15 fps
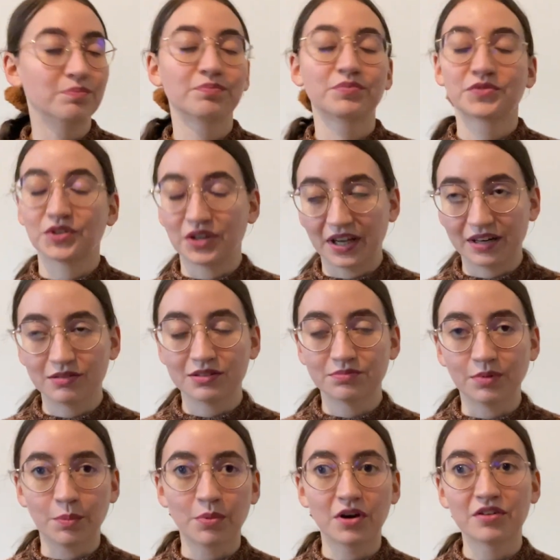together with my
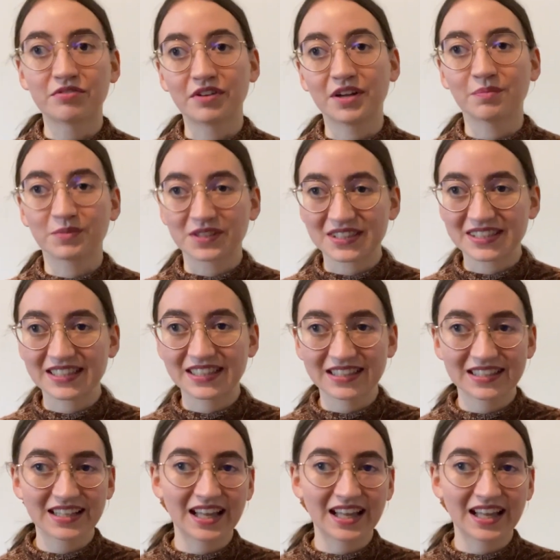boyfriend, but still,